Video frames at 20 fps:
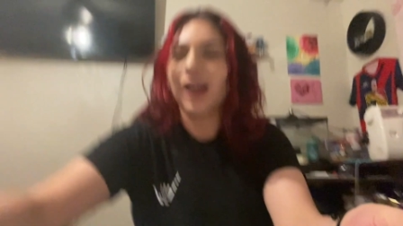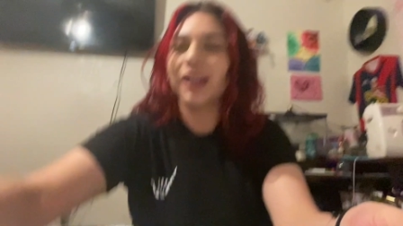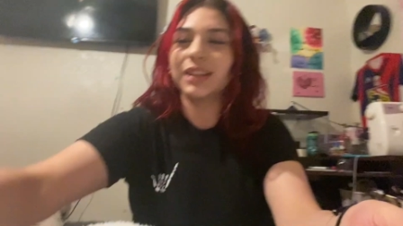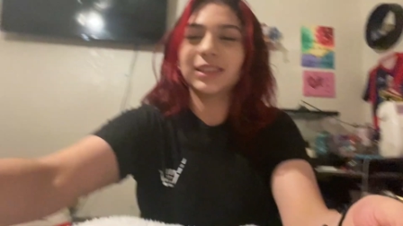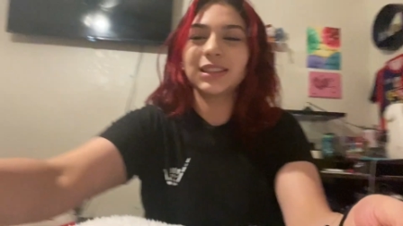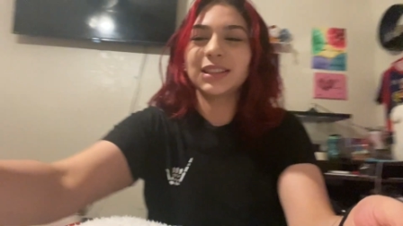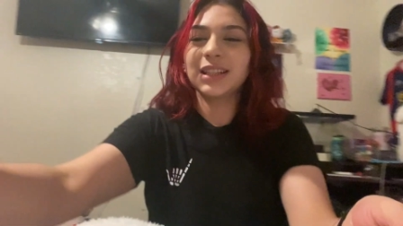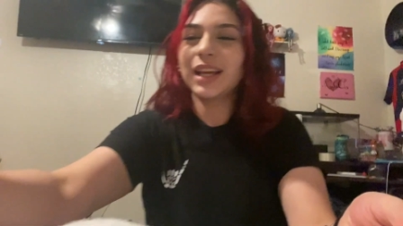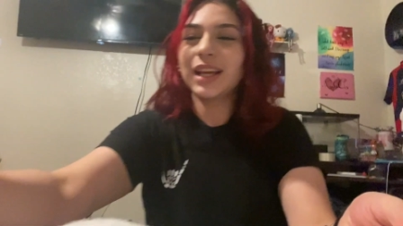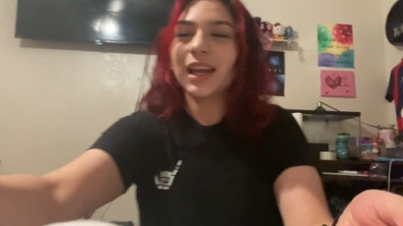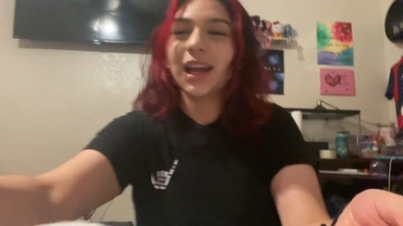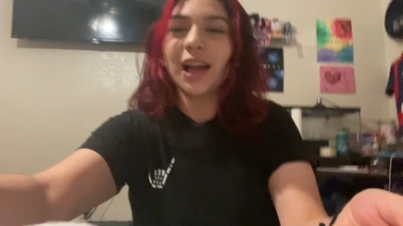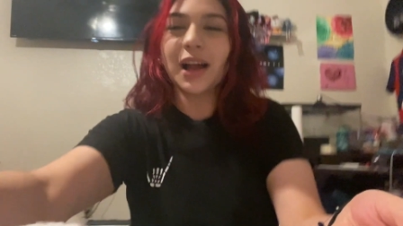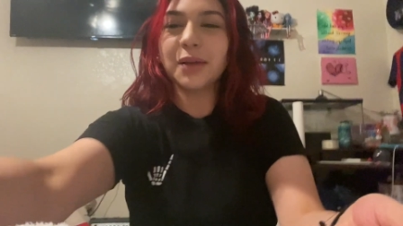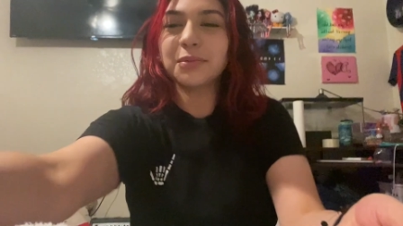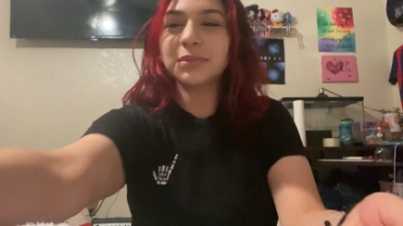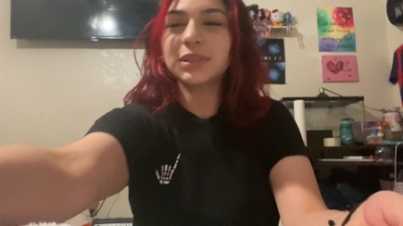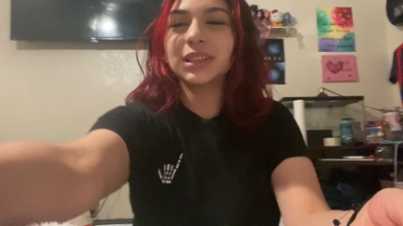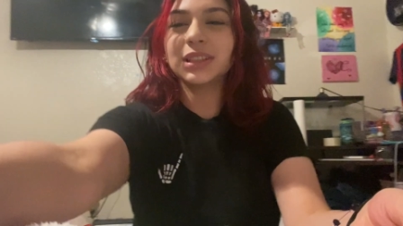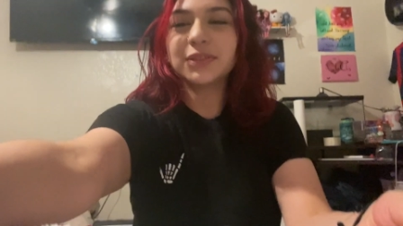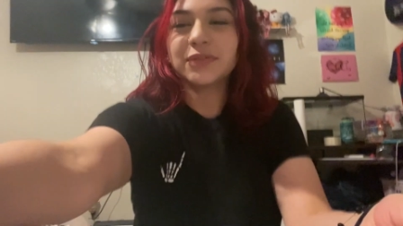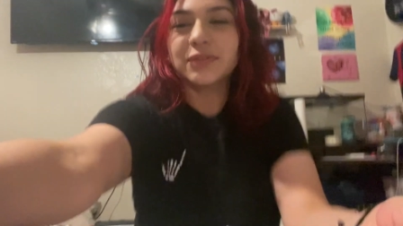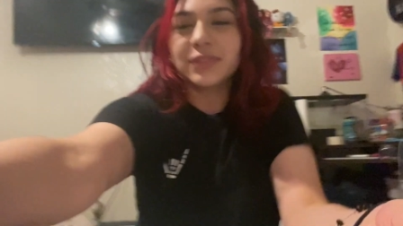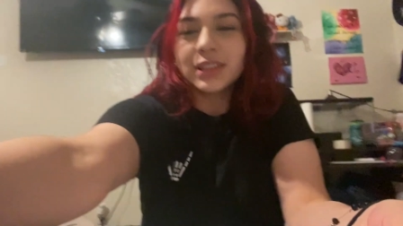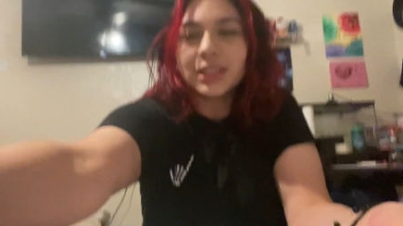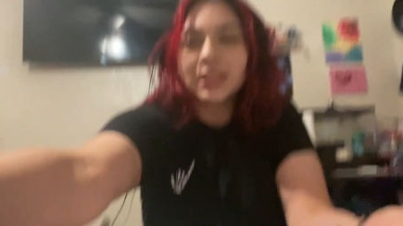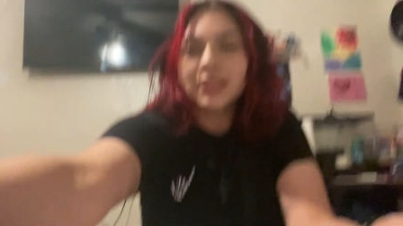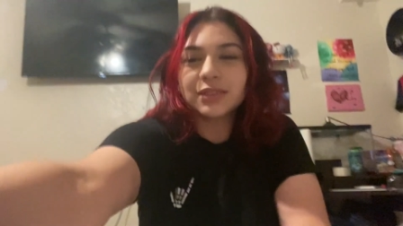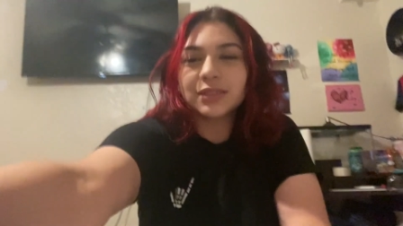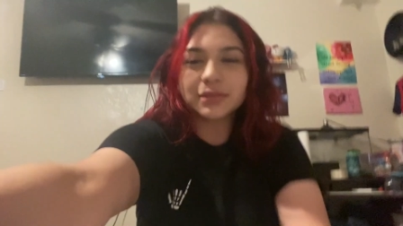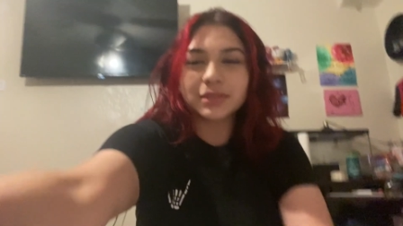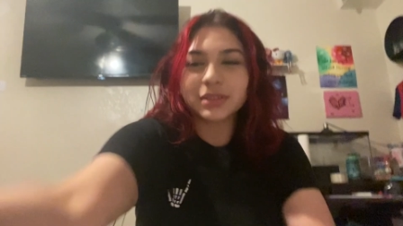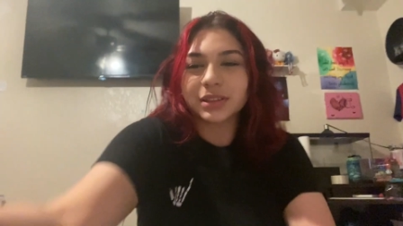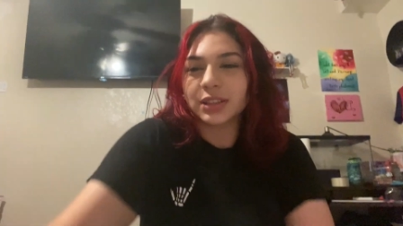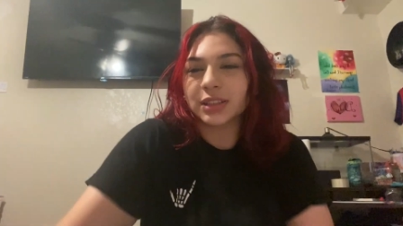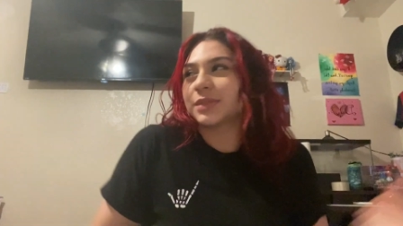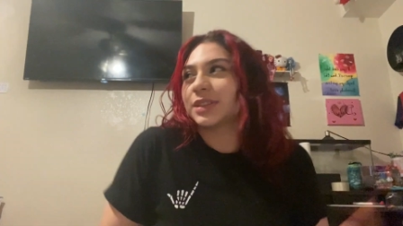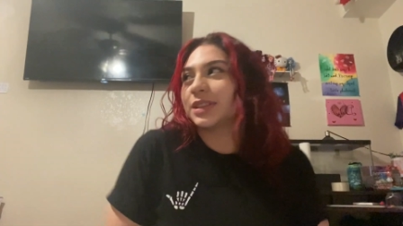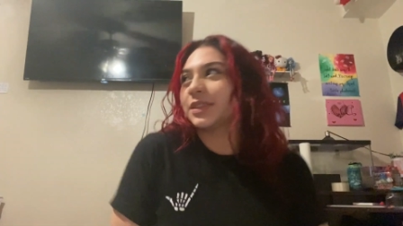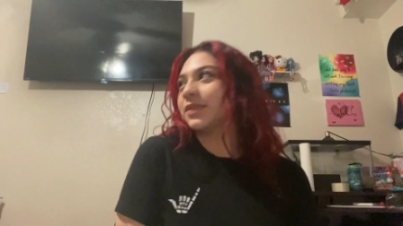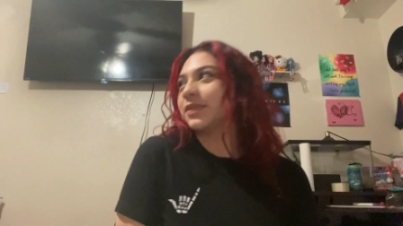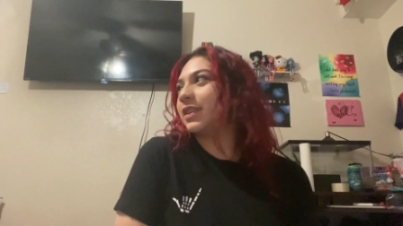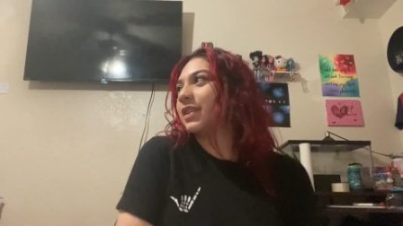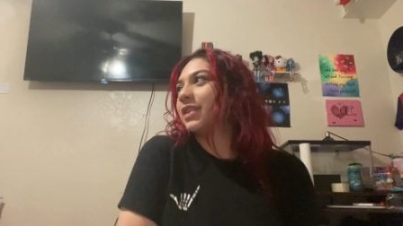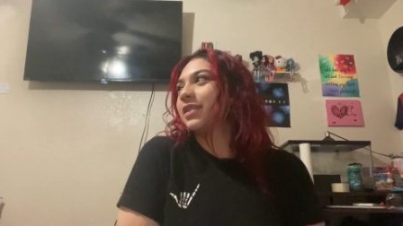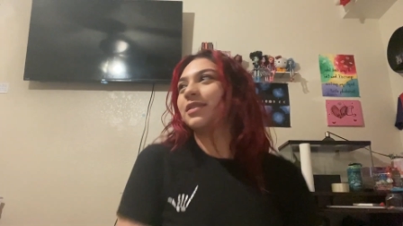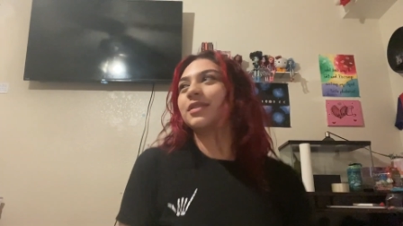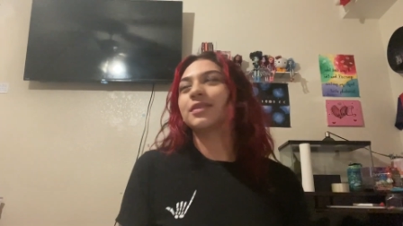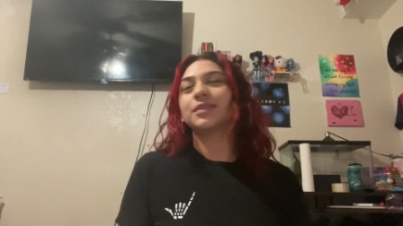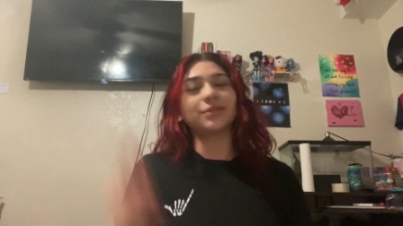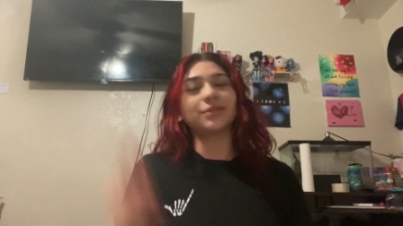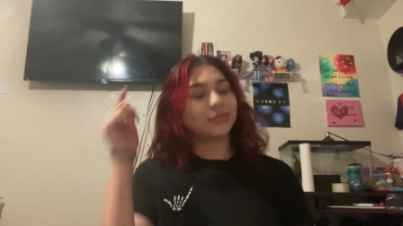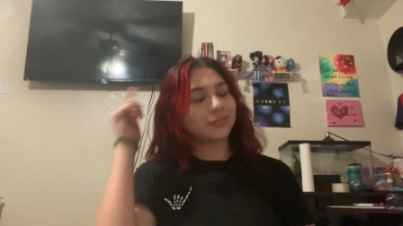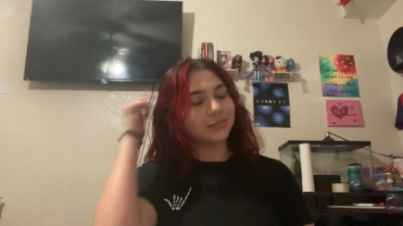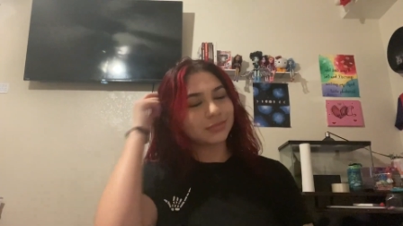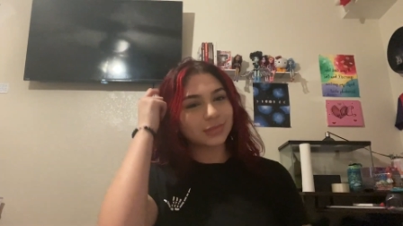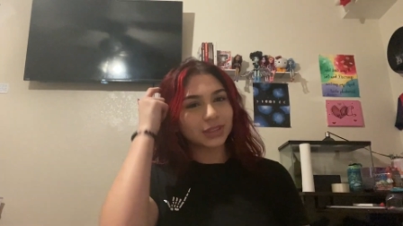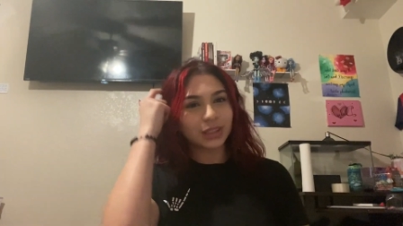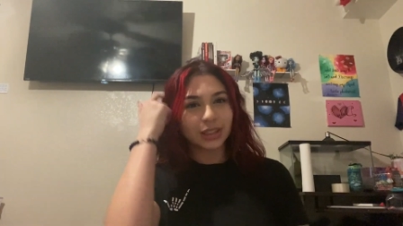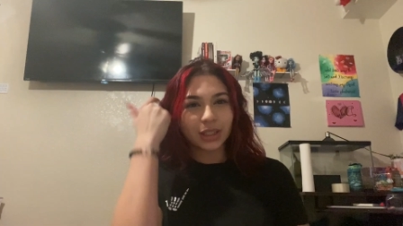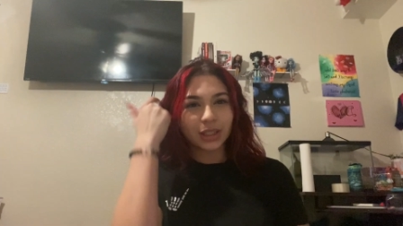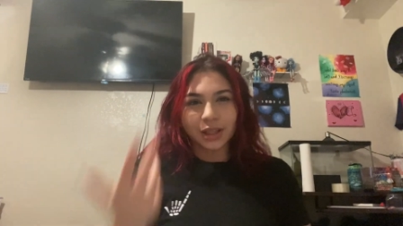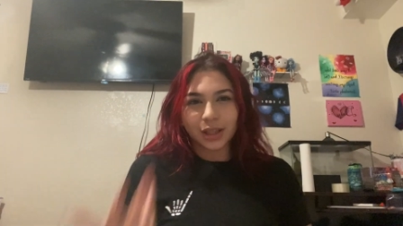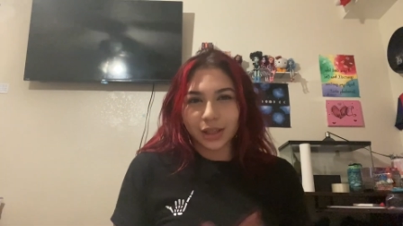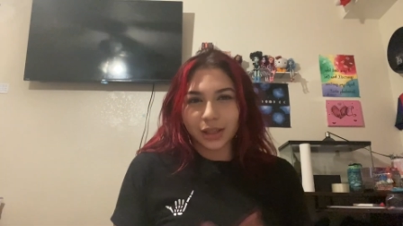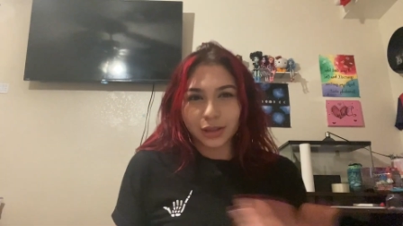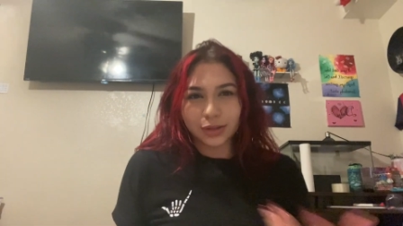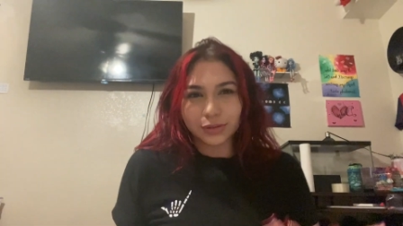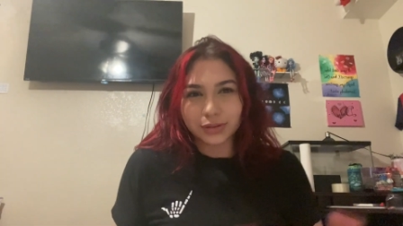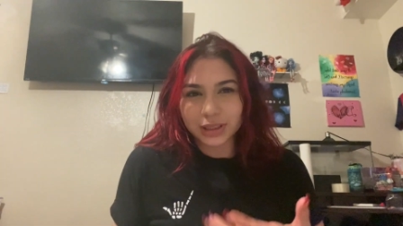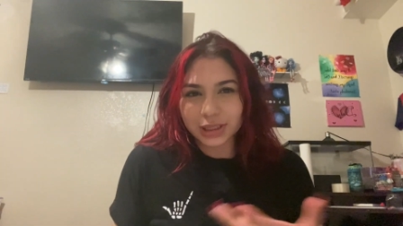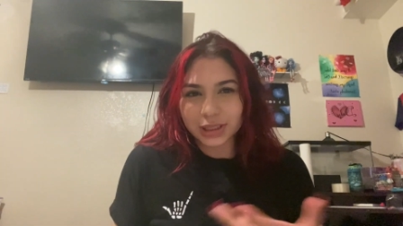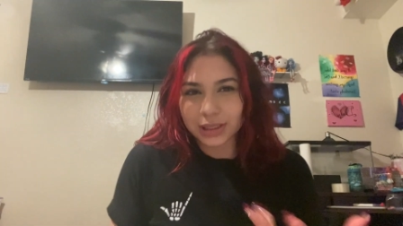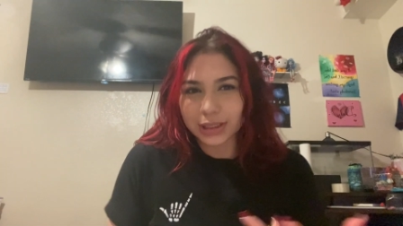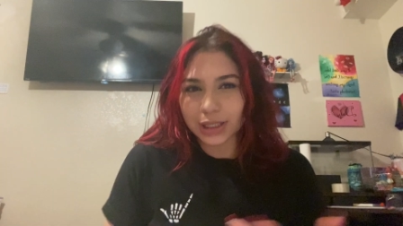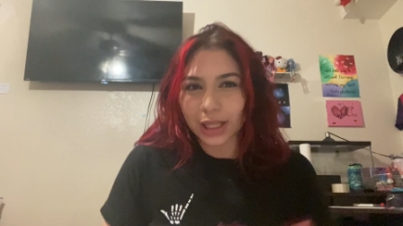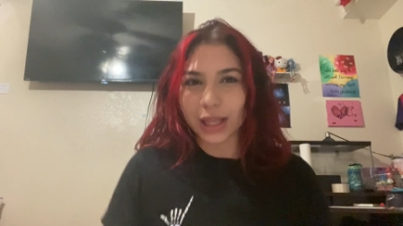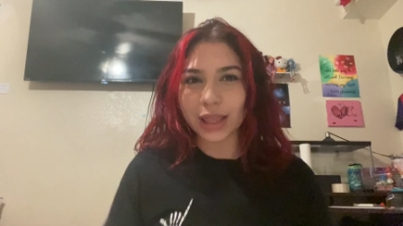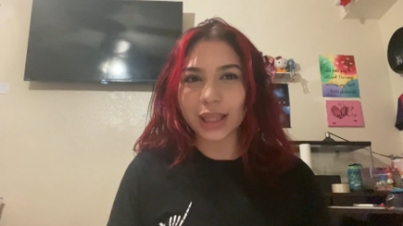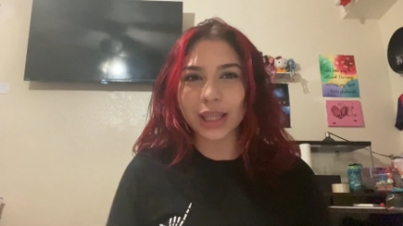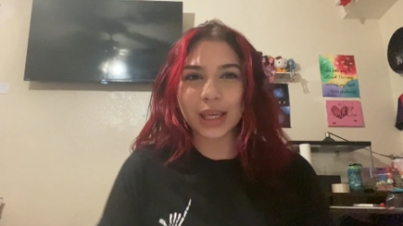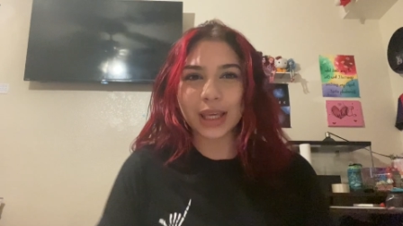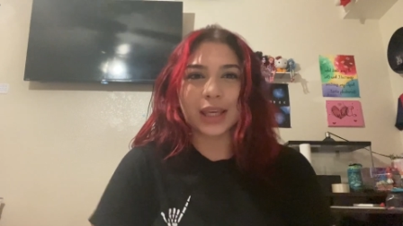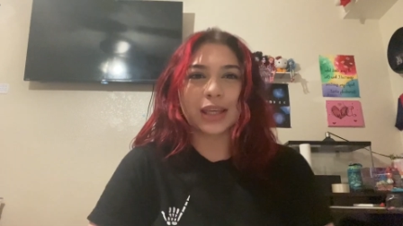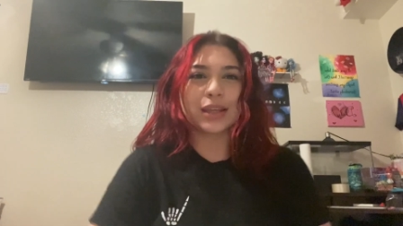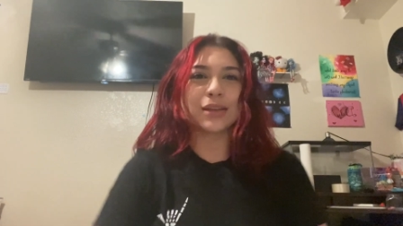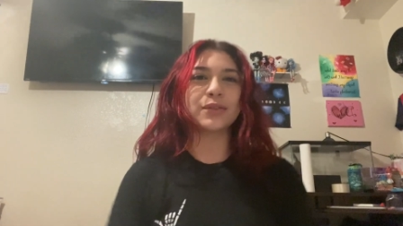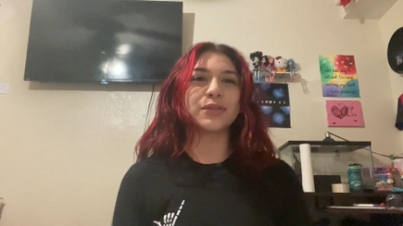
Today, I'm just feeling, just feeling a little, a little silly, you